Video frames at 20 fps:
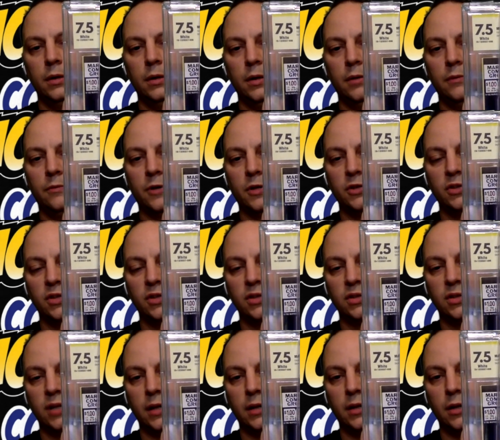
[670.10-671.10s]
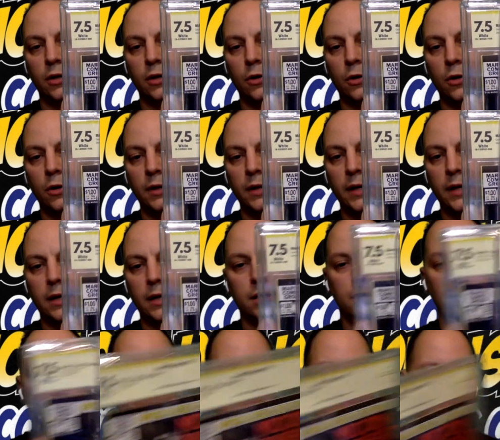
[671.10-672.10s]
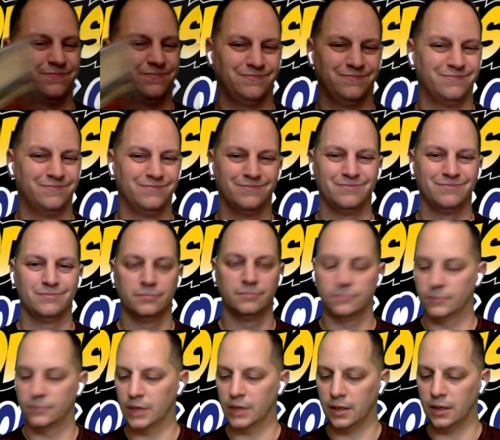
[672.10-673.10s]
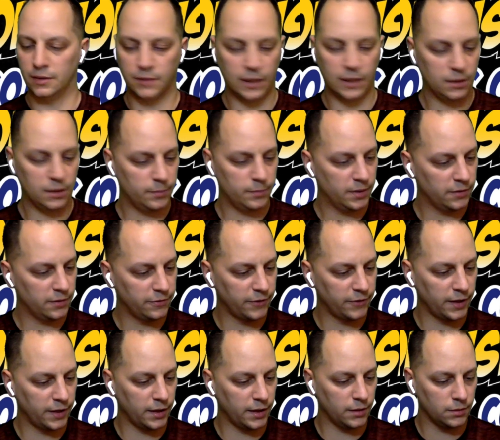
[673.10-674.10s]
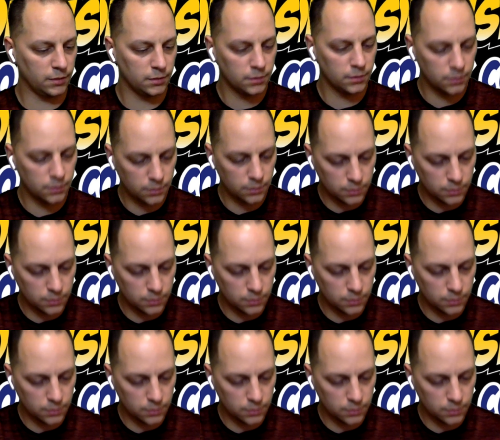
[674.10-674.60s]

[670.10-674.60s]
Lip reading: and then versus like the all yellow. Not a big fan.